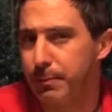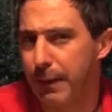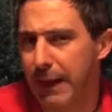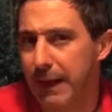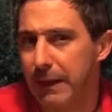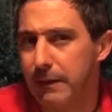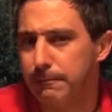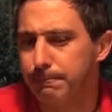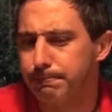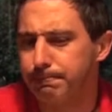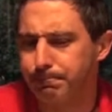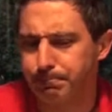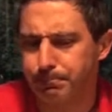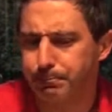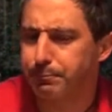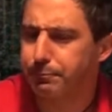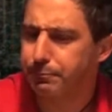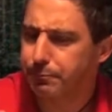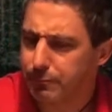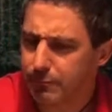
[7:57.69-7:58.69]
be.
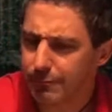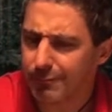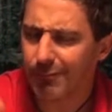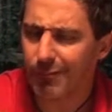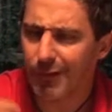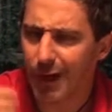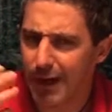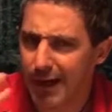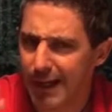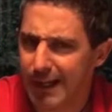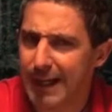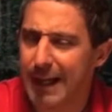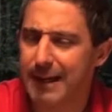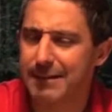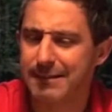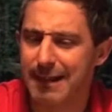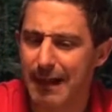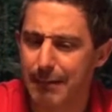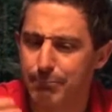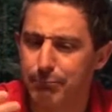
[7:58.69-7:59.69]
I
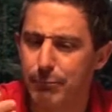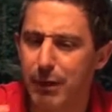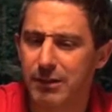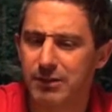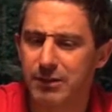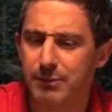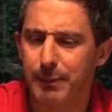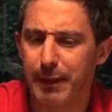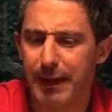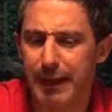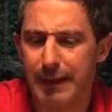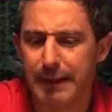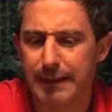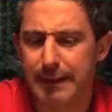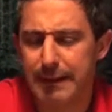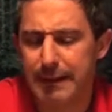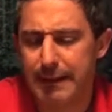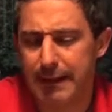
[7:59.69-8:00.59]
guess that must be